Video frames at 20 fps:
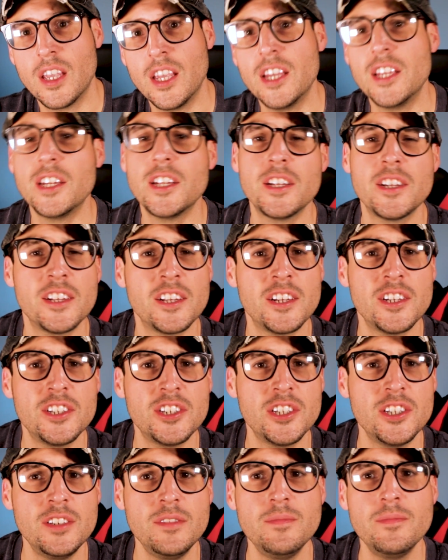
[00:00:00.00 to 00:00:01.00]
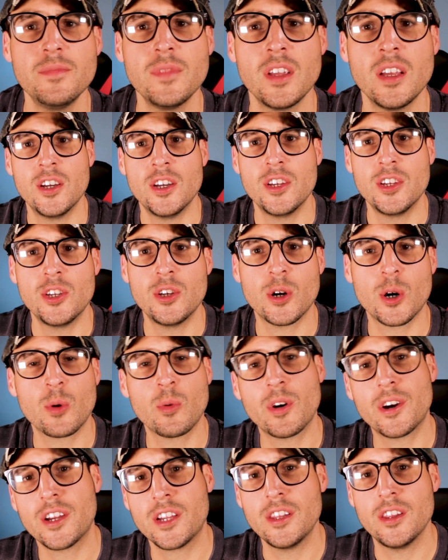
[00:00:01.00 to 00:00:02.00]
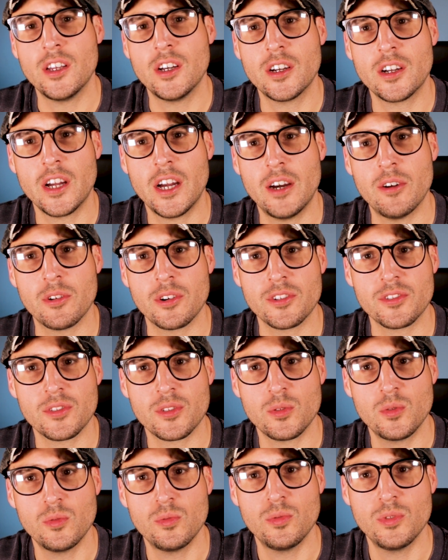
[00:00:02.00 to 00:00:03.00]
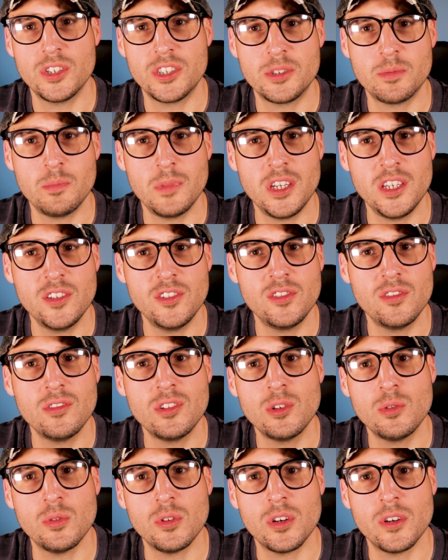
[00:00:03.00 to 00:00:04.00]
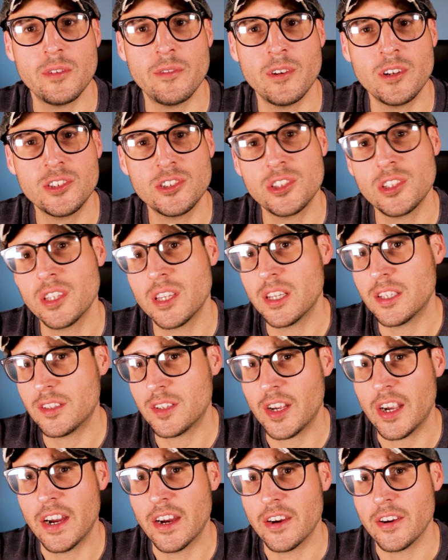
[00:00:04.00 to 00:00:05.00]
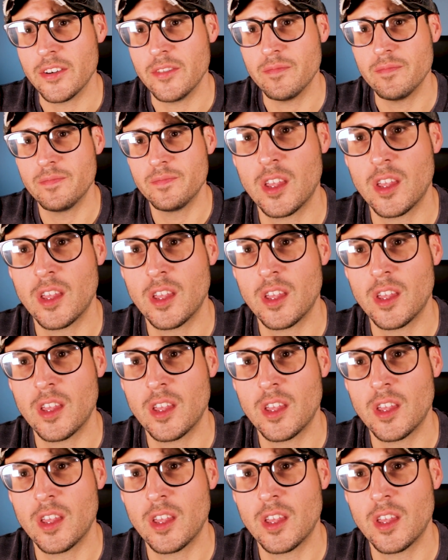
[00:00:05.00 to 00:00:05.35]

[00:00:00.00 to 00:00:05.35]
In addition, you are working long hours, which means you will eventually get tired,